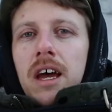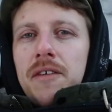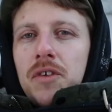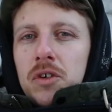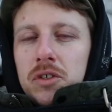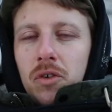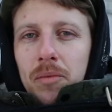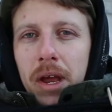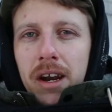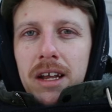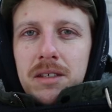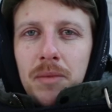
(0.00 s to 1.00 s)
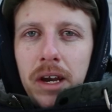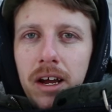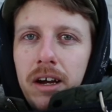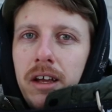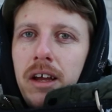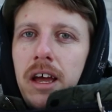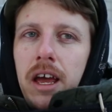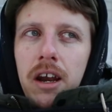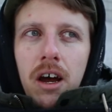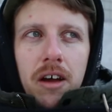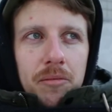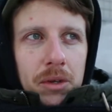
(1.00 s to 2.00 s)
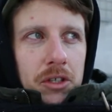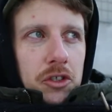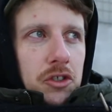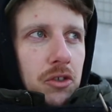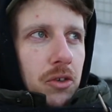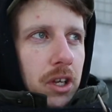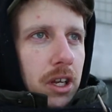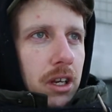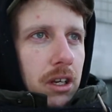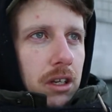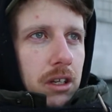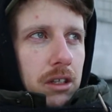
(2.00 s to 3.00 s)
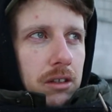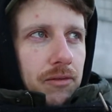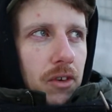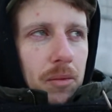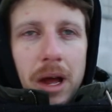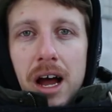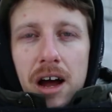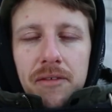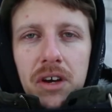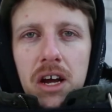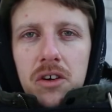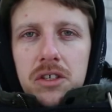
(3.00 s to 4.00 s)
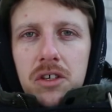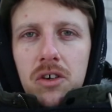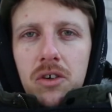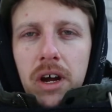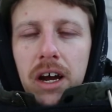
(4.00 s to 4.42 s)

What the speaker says: Hey folks, so we made it out to Merihaka and I've been shooting for about half an hour or so